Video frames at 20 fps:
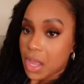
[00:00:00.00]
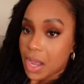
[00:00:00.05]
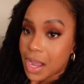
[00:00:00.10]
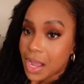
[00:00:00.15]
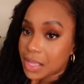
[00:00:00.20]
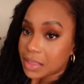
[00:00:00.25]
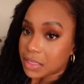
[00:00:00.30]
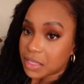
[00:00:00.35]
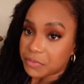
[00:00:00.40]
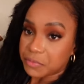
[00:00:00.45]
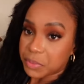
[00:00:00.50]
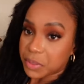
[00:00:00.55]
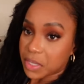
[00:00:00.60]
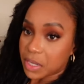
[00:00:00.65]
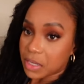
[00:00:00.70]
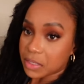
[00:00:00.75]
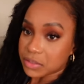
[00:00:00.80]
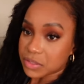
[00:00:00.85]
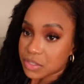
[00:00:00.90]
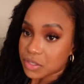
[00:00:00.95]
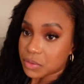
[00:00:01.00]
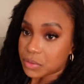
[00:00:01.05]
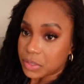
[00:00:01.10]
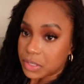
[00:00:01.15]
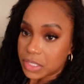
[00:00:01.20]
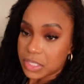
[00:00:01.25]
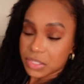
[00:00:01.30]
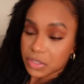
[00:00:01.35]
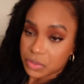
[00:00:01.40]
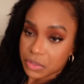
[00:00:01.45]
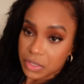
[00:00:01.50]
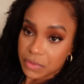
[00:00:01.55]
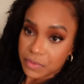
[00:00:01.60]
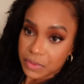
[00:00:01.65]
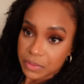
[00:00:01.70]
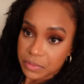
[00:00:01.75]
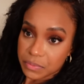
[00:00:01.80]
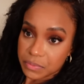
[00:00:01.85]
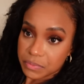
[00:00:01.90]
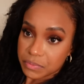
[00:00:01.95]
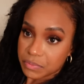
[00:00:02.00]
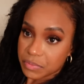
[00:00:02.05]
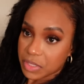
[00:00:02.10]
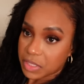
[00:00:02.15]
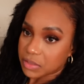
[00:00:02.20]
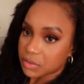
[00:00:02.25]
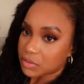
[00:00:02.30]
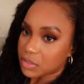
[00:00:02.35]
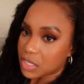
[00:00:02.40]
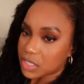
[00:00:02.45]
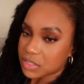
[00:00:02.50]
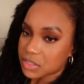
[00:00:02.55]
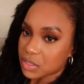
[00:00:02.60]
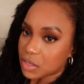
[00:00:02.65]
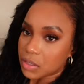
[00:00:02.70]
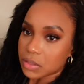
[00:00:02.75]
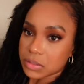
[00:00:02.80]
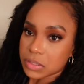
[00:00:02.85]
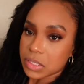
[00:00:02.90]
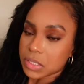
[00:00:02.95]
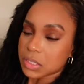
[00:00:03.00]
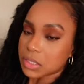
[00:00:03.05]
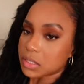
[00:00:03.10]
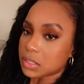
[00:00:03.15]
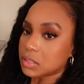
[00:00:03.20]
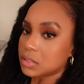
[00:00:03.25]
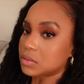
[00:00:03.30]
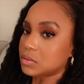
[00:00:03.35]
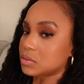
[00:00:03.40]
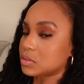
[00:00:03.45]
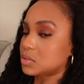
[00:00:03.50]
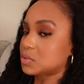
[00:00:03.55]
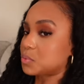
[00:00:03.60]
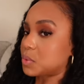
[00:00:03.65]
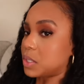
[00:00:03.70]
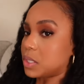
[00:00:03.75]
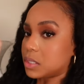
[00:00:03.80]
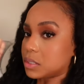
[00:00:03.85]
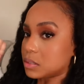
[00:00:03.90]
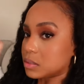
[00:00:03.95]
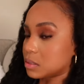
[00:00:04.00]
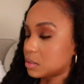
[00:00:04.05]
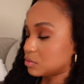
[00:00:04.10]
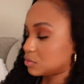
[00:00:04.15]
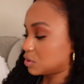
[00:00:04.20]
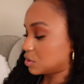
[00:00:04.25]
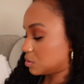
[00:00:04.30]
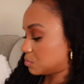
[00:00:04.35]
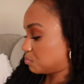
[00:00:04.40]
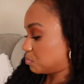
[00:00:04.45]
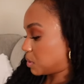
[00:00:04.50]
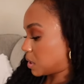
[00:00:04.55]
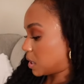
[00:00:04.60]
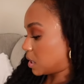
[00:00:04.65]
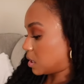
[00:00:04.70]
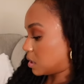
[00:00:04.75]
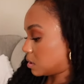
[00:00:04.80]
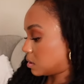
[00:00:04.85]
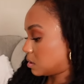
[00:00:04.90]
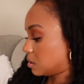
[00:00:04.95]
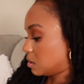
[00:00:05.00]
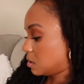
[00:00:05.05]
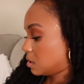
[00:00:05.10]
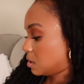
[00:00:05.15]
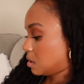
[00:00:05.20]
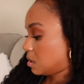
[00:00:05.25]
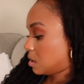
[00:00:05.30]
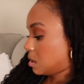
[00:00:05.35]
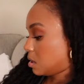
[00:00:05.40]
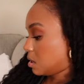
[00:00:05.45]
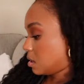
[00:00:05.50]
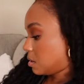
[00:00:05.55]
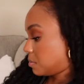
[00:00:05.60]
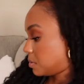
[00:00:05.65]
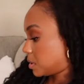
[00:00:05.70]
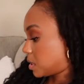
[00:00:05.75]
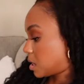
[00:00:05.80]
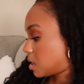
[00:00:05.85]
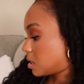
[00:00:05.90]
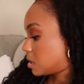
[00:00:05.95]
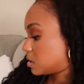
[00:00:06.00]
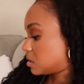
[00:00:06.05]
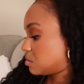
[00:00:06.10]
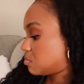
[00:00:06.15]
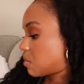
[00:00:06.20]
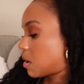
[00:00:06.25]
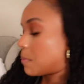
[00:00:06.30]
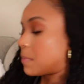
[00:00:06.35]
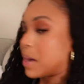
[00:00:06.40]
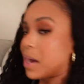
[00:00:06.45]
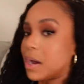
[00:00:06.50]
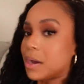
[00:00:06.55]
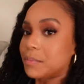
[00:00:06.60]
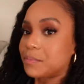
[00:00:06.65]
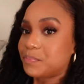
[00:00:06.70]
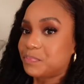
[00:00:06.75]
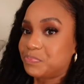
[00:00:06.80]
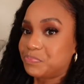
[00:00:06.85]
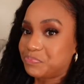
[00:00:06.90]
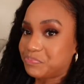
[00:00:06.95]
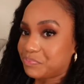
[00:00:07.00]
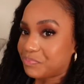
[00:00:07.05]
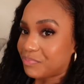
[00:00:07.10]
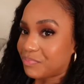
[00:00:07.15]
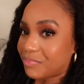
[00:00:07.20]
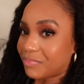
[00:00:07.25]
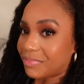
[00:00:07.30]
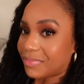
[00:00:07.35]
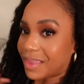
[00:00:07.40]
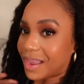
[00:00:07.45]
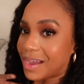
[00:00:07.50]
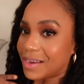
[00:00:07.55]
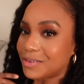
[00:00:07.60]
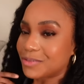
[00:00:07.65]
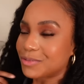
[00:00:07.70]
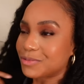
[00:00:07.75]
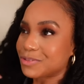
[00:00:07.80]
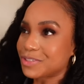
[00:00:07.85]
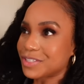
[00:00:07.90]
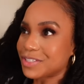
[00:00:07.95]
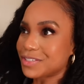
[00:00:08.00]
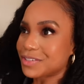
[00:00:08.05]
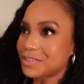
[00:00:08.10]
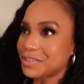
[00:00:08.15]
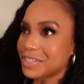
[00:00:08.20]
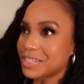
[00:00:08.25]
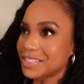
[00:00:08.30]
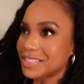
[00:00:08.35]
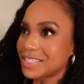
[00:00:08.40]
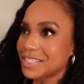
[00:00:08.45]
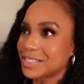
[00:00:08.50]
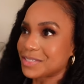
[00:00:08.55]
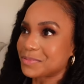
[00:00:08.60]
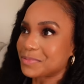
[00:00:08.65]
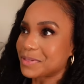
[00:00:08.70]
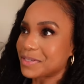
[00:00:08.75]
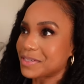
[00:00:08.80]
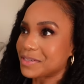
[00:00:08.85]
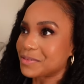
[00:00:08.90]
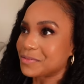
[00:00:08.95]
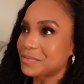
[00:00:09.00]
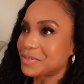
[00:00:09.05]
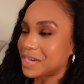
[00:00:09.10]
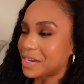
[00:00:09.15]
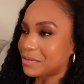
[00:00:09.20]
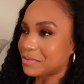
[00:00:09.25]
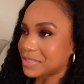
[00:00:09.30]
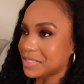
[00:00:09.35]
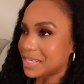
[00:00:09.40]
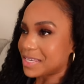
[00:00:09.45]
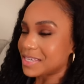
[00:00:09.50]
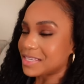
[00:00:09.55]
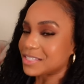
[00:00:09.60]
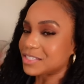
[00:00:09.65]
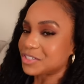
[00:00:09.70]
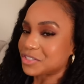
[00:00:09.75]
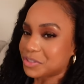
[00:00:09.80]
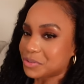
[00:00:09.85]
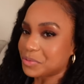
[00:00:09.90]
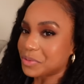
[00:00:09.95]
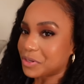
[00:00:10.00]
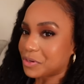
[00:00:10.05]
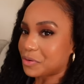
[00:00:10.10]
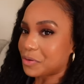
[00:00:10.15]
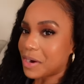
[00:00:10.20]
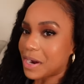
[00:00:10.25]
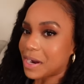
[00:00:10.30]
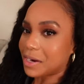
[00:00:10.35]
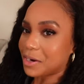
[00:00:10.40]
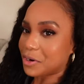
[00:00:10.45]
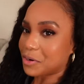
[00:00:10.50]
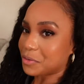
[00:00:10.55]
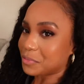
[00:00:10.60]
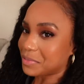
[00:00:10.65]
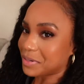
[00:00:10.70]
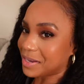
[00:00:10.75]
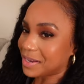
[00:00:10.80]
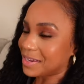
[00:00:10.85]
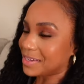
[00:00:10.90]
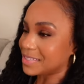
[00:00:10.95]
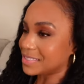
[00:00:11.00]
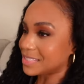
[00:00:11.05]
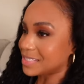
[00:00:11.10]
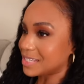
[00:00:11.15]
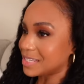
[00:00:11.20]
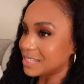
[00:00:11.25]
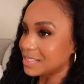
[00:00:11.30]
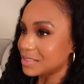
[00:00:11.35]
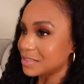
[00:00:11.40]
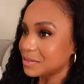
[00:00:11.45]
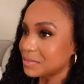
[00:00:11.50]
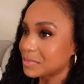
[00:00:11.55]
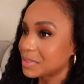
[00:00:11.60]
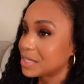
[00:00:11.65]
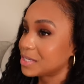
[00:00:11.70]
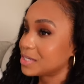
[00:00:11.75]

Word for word: I love pecans though. And these aren't even like they're not salted or sweetened. They're just plain pecans. My mom, I don't know if she still does this, but when I was a kid, she would crack her pecans and eat them.